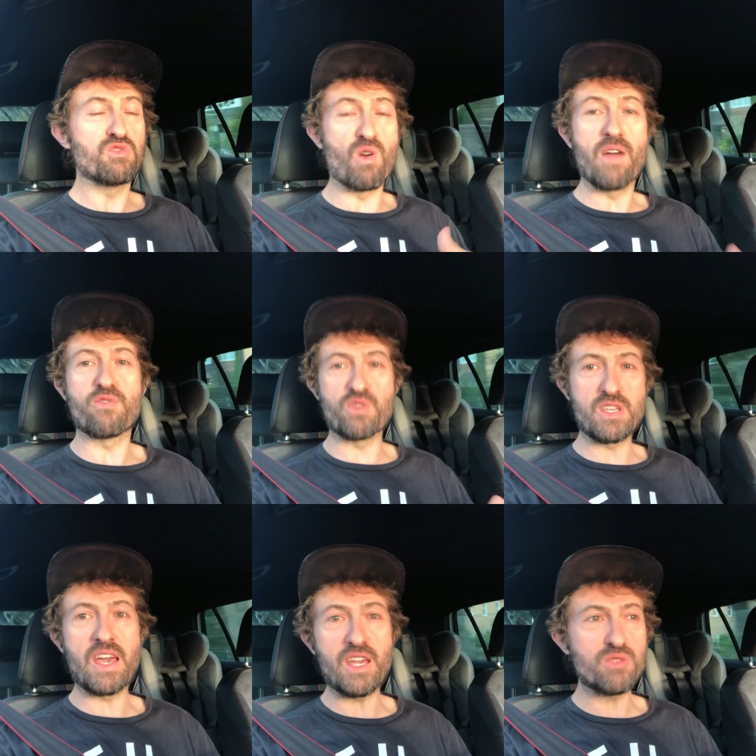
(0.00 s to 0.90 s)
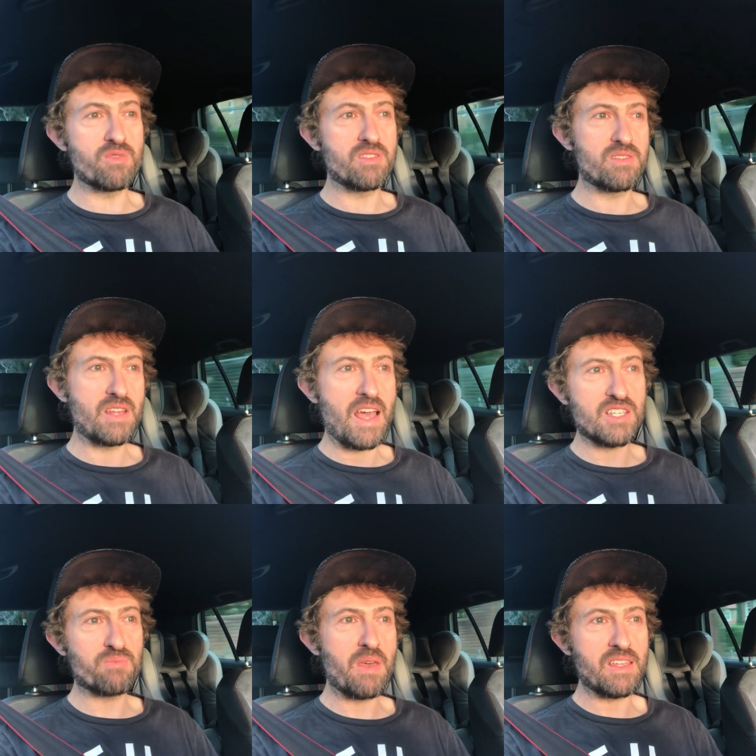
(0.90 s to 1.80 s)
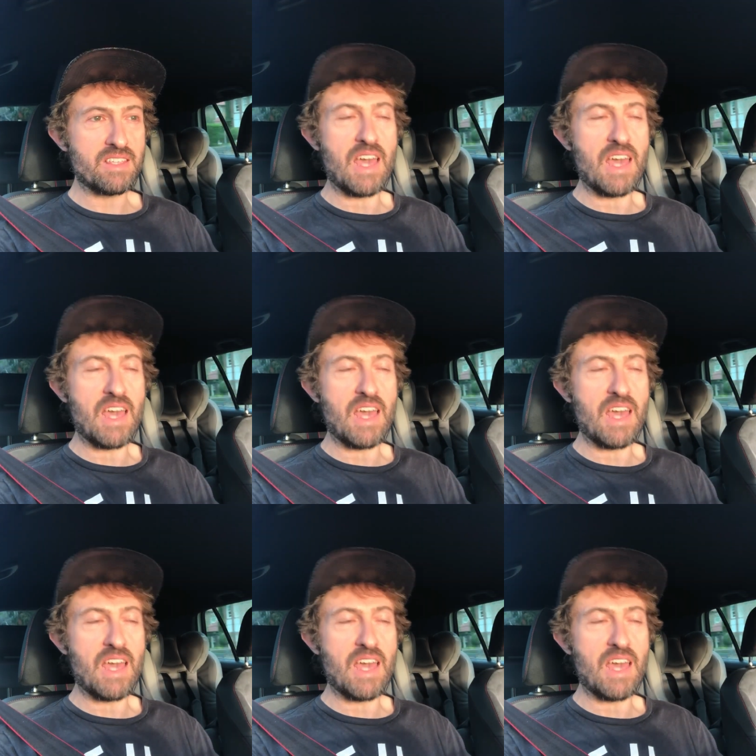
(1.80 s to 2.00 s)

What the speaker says: driver engagement aspect.